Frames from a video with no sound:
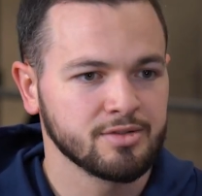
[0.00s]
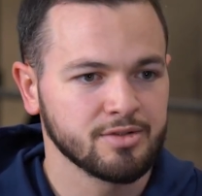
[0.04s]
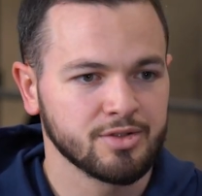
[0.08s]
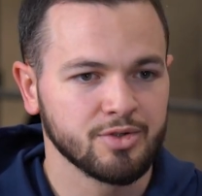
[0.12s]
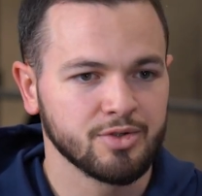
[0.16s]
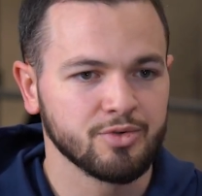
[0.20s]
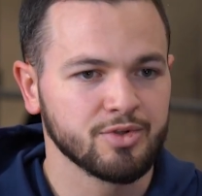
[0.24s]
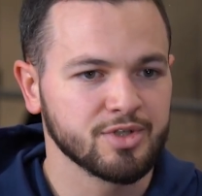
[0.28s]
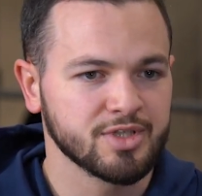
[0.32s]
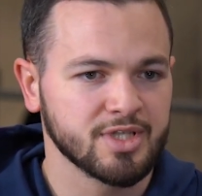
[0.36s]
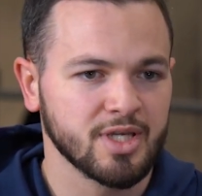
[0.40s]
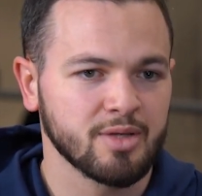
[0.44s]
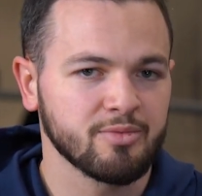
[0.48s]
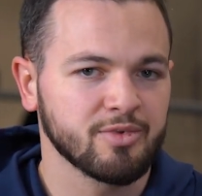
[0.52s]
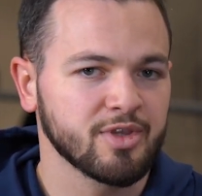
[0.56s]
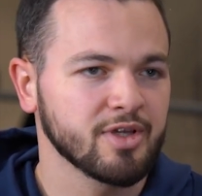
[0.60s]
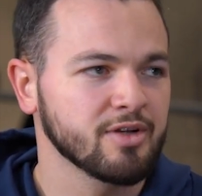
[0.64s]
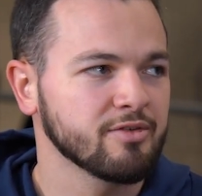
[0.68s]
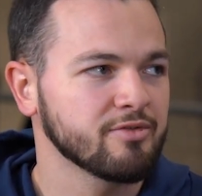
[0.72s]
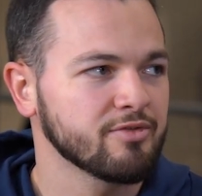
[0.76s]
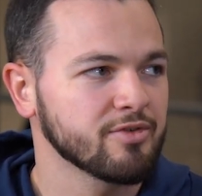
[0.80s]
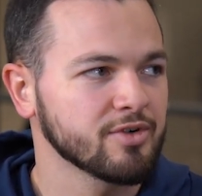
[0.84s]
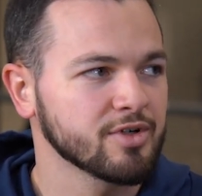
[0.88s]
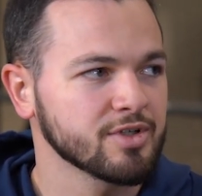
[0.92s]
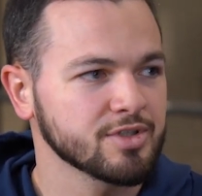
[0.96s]
Do the same
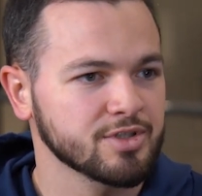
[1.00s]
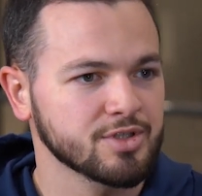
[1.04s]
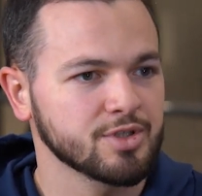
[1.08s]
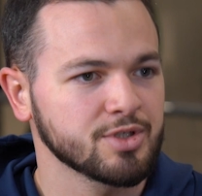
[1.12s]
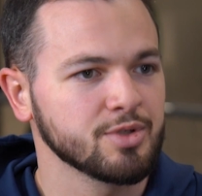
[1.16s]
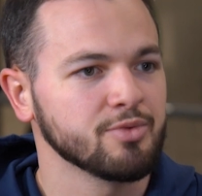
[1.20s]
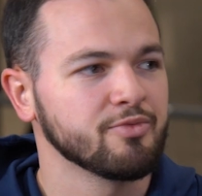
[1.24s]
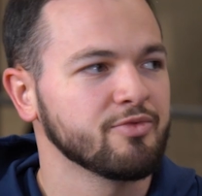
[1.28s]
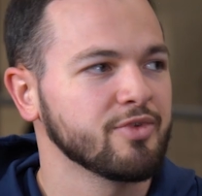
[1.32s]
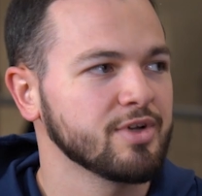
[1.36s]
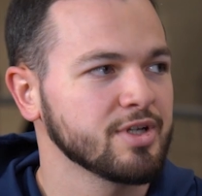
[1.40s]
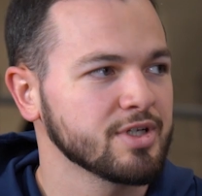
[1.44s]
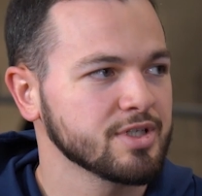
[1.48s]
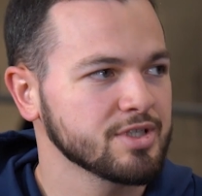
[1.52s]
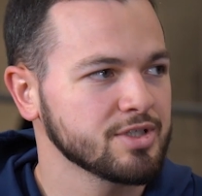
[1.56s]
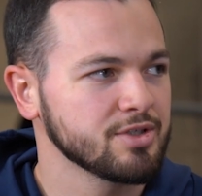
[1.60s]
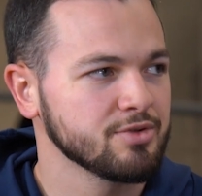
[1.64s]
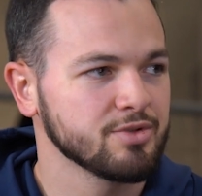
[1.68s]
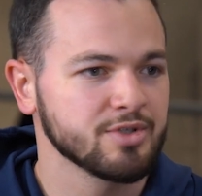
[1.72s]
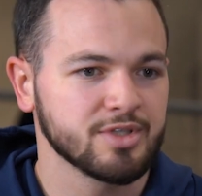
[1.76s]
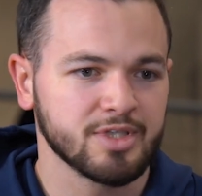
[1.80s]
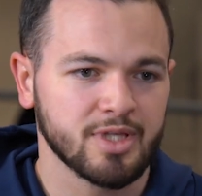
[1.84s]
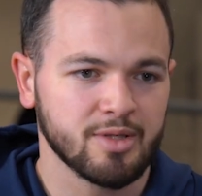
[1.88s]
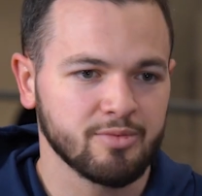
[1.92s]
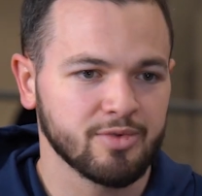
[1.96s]
thing for a scoop finish. Do
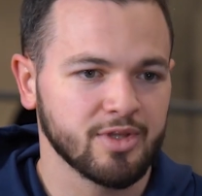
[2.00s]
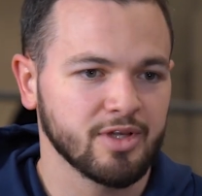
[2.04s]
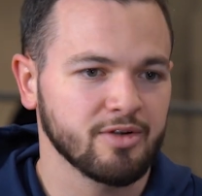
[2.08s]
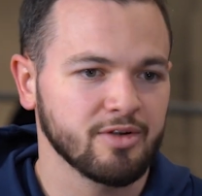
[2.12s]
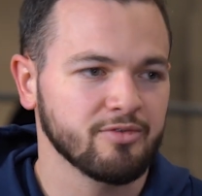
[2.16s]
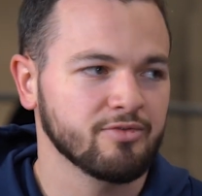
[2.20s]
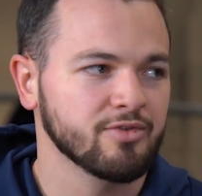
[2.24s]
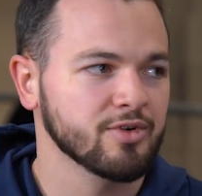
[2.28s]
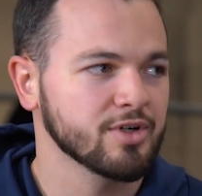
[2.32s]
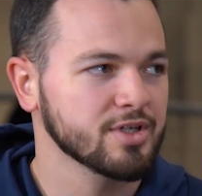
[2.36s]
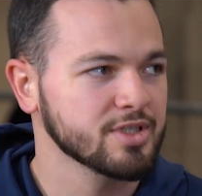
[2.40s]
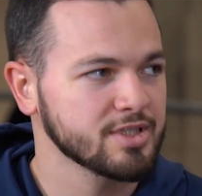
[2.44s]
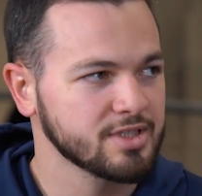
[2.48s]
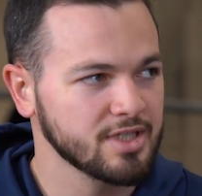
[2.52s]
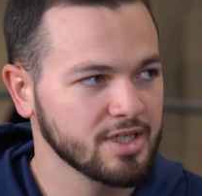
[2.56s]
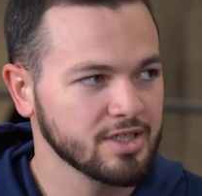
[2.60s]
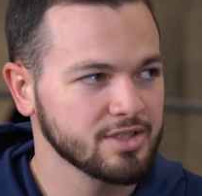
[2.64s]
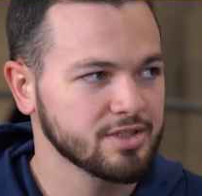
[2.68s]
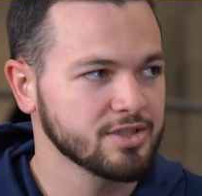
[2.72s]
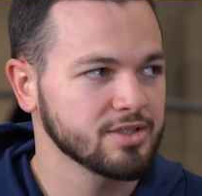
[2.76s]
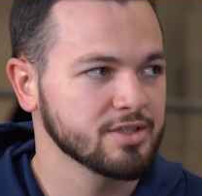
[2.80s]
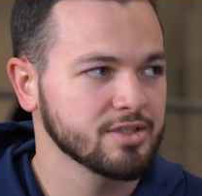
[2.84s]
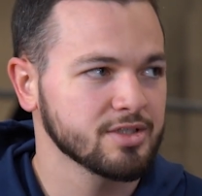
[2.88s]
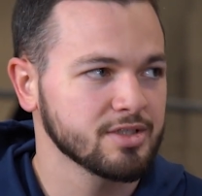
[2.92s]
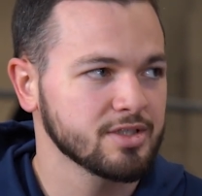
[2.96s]
the same thing for
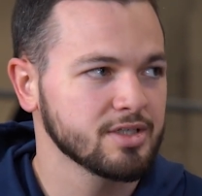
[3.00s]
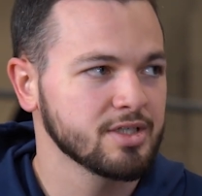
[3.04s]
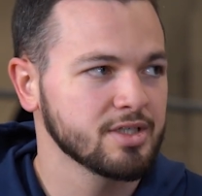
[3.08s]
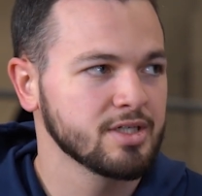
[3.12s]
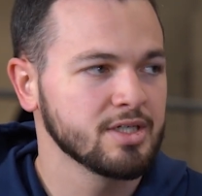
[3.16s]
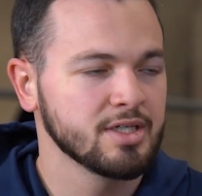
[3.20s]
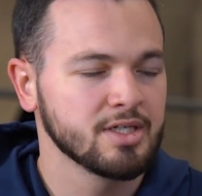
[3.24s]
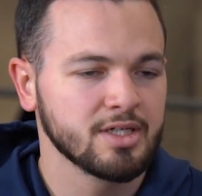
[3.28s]
extensions.